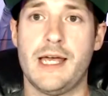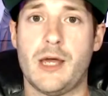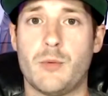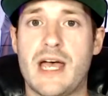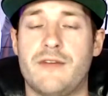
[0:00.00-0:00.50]

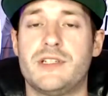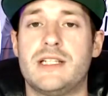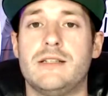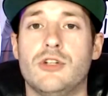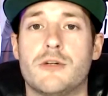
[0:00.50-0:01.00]
and we have to
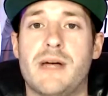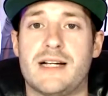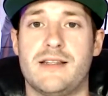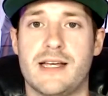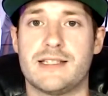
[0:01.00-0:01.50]
look back
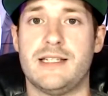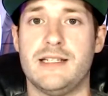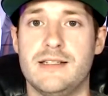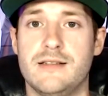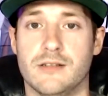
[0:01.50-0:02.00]
to that
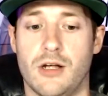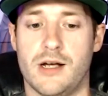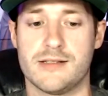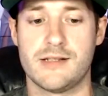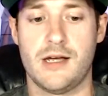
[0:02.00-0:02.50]
key
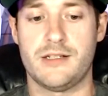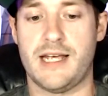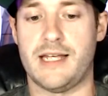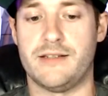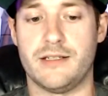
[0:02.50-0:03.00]
loss to
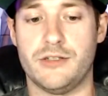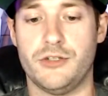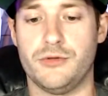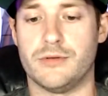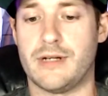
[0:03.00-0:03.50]
Anthony Newton.